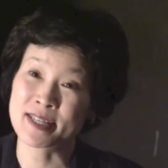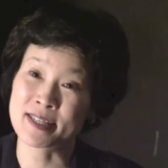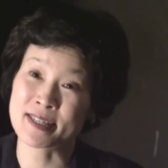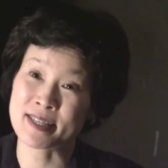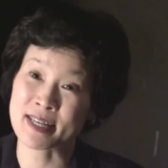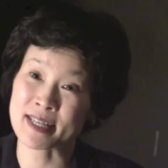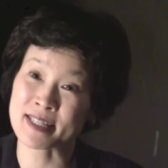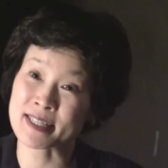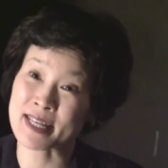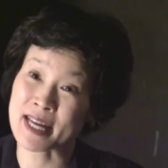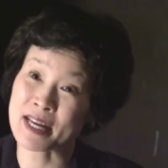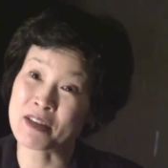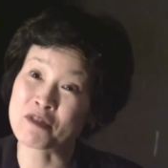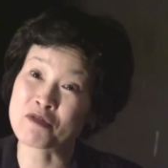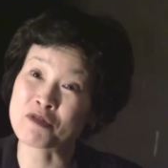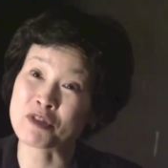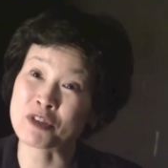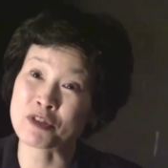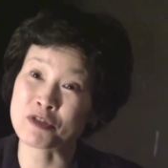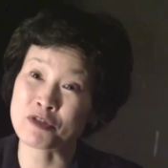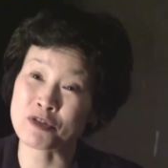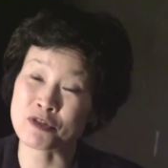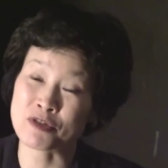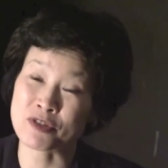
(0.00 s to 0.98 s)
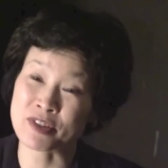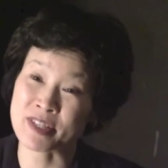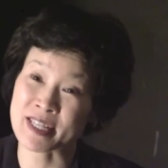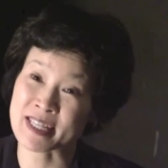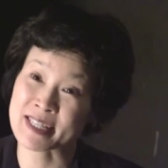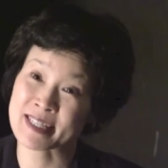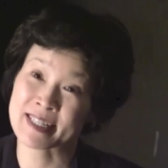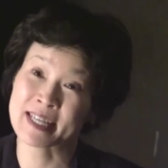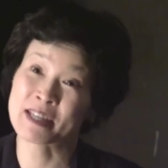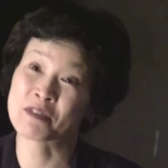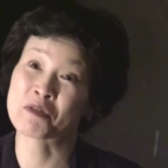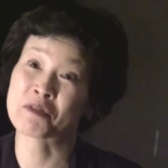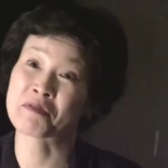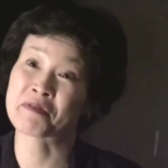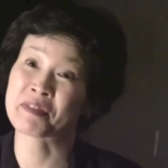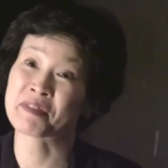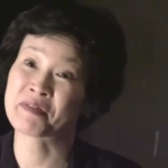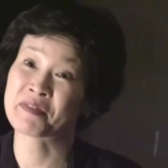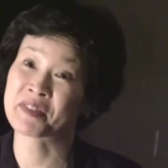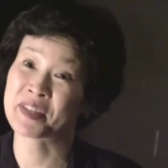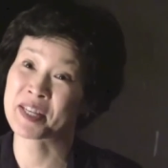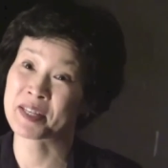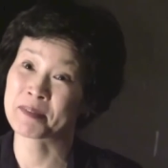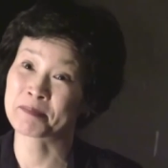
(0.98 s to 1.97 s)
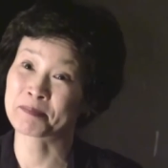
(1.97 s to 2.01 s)
600 to
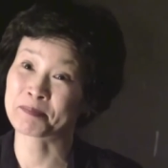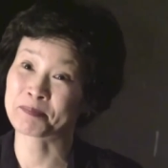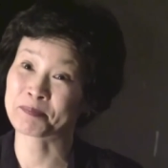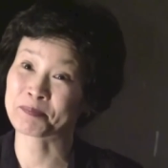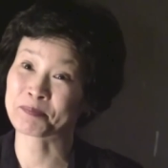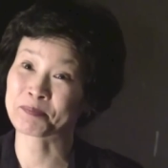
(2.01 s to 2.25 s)
650.